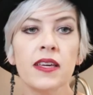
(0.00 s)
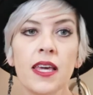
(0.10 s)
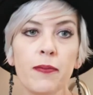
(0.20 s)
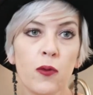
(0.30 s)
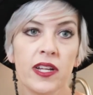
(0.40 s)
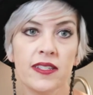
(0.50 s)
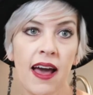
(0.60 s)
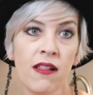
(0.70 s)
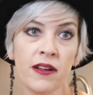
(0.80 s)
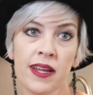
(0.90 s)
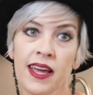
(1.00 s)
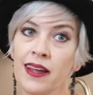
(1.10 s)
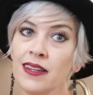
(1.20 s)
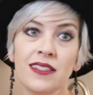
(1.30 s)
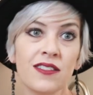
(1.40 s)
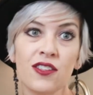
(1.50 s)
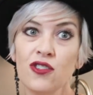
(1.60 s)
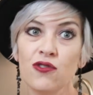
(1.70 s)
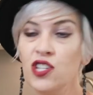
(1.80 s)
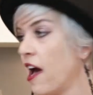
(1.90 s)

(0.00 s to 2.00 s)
Keep a wet towel on hand. It's huge